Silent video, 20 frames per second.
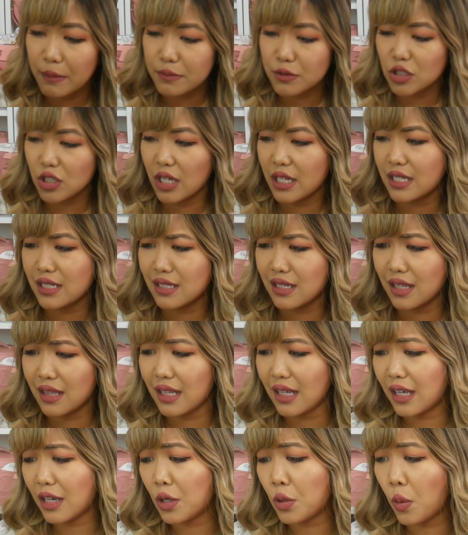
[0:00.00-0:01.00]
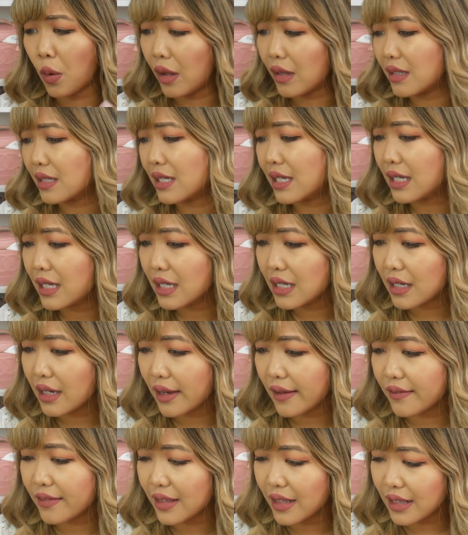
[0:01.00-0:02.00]
just the quality
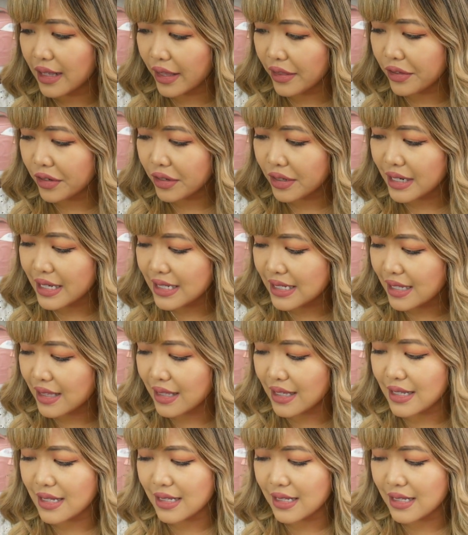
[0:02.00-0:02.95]
of the leather isn't the